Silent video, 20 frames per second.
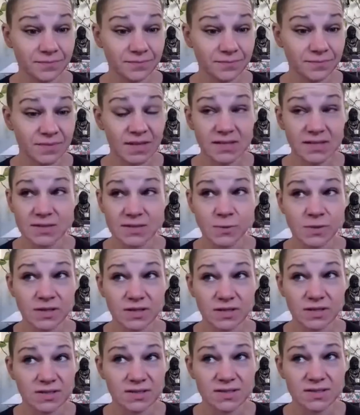That's what
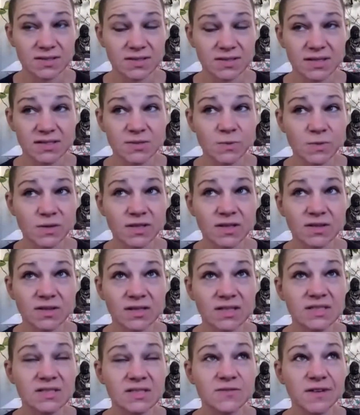
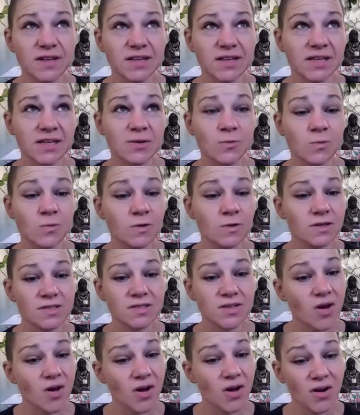these fucking wars
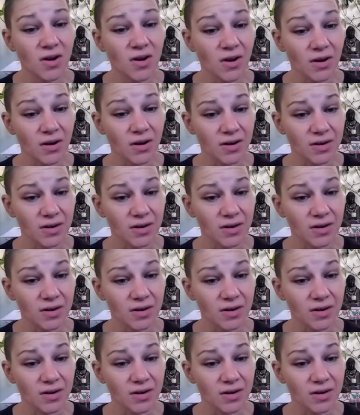are.